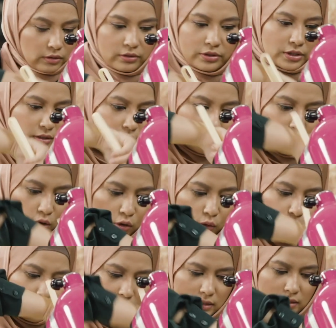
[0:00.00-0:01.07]
You know, she's
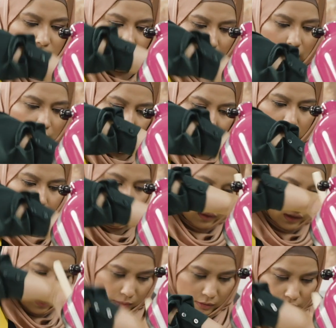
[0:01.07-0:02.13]
always hounding
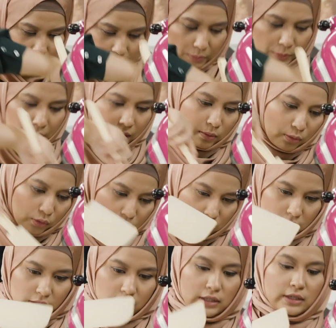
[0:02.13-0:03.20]
me about scraping the
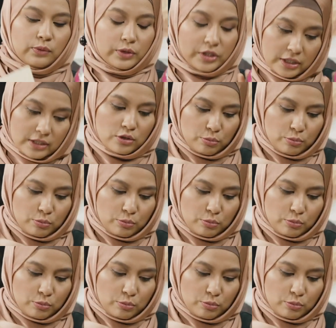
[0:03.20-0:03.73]
bowl, which is